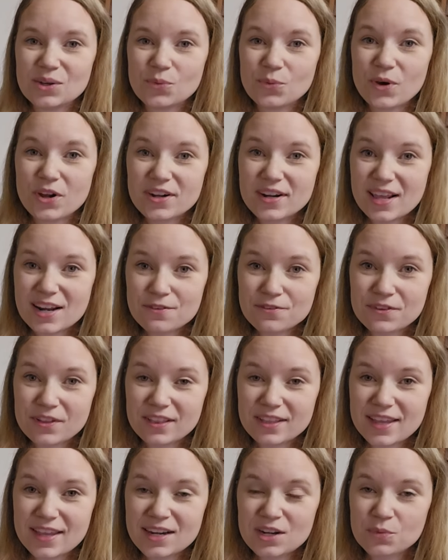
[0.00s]
We're not
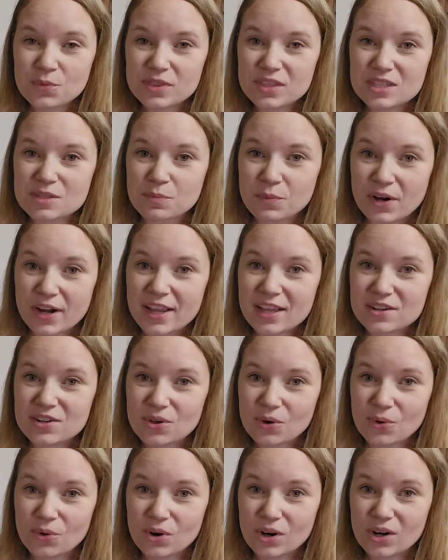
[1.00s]
affiliated with this
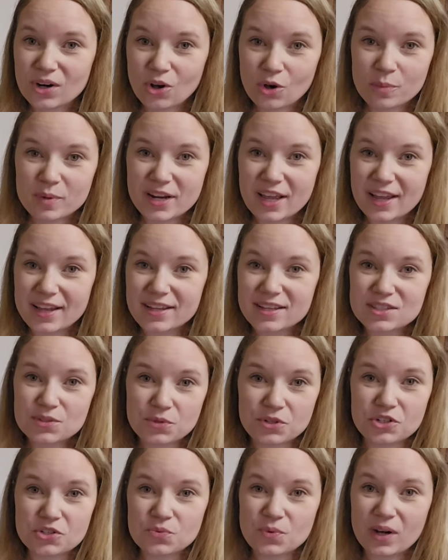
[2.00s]
brand or Obadiah's,
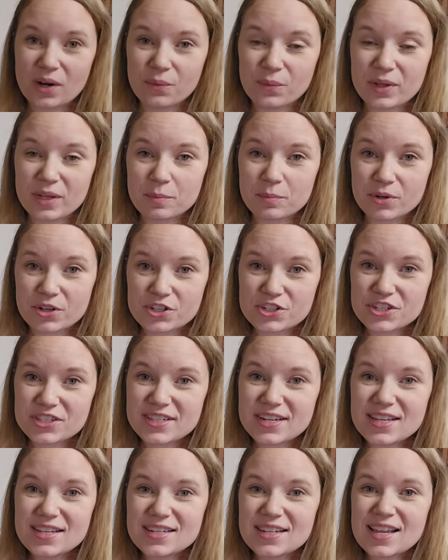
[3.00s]
which is where we
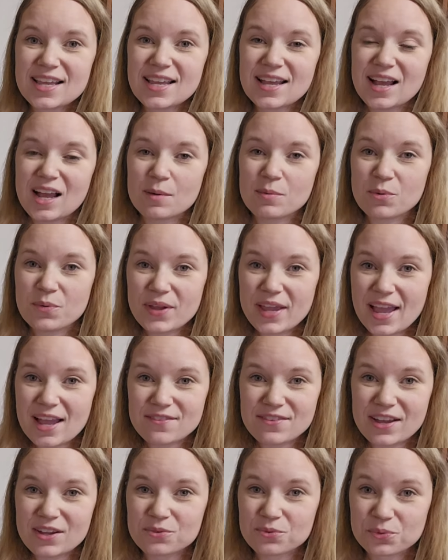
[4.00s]
purchased it, uh, but we
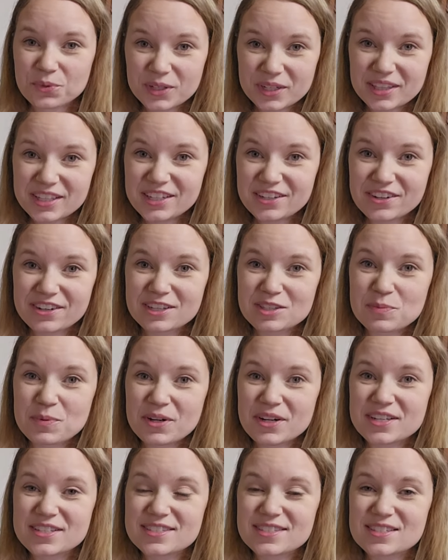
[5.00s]
have had really good
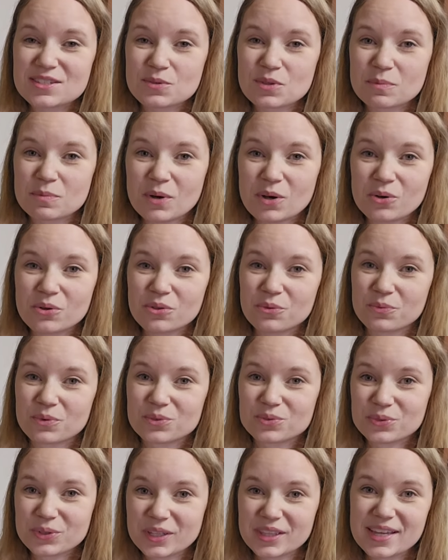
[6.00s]
experiences with both. We're
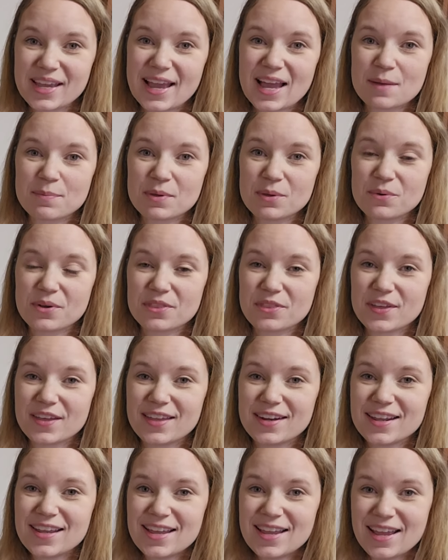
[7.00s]
really happy with
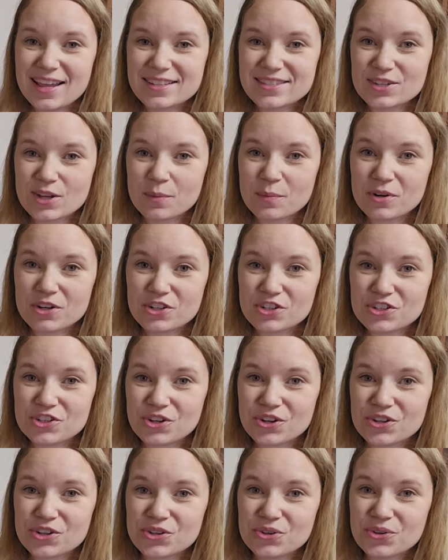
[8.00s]
it. And so I'm going to
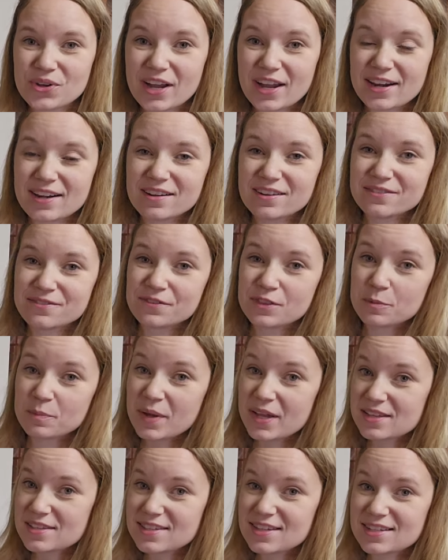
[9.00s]
show you kind of the
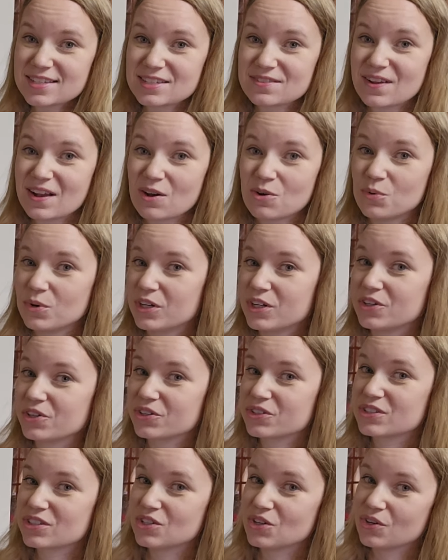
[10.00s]
basics of how a wood
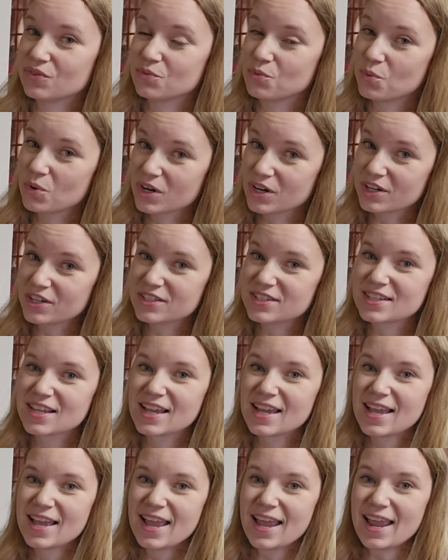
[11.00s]
cook stove works,
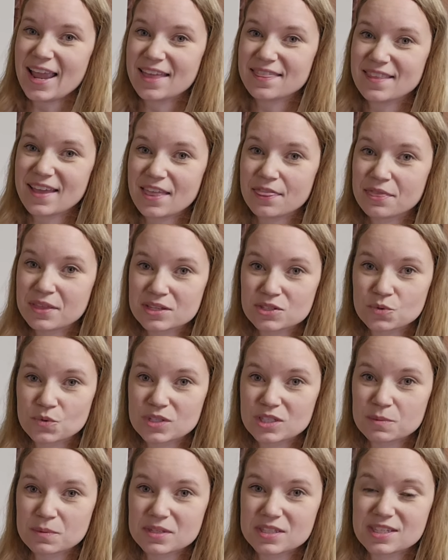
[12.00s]
and then this
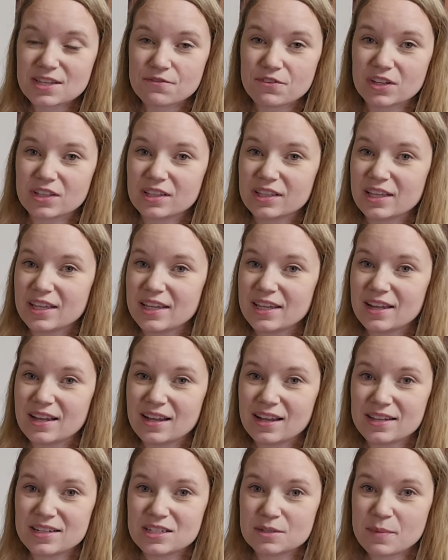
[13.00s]
one specifically,
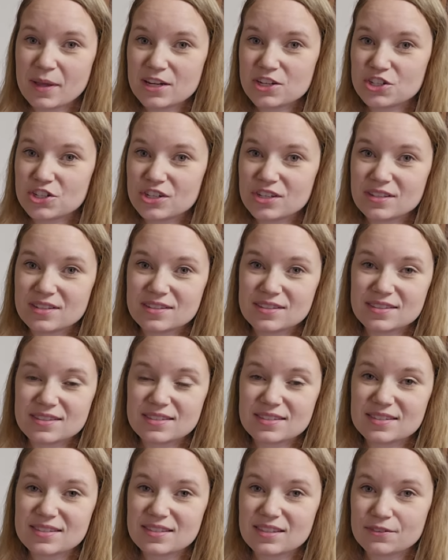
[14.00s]
uh,
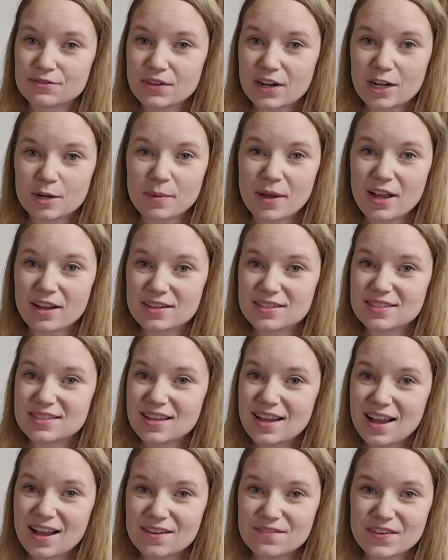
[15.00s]
dimensions, the firebox,
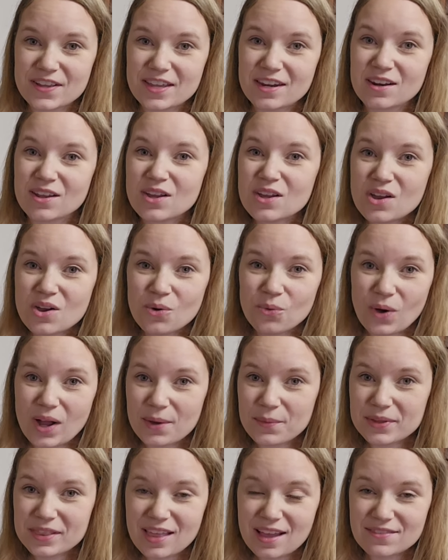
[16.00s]
the oven,
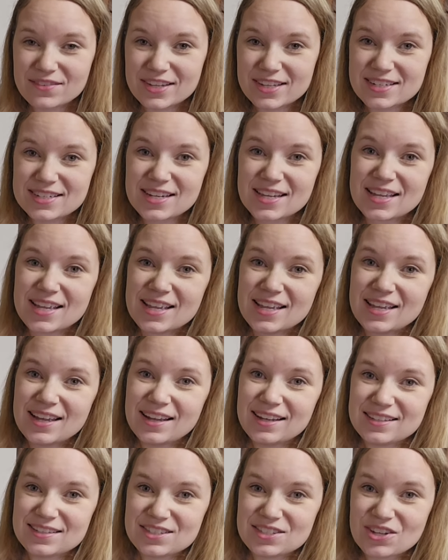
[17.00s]
why we love it.
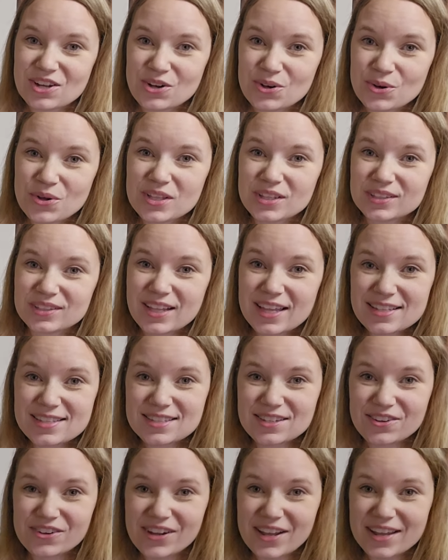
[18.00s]
So
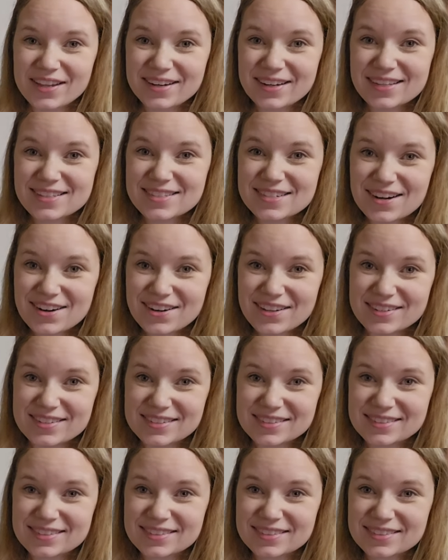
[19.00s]
let's go ahead and get started.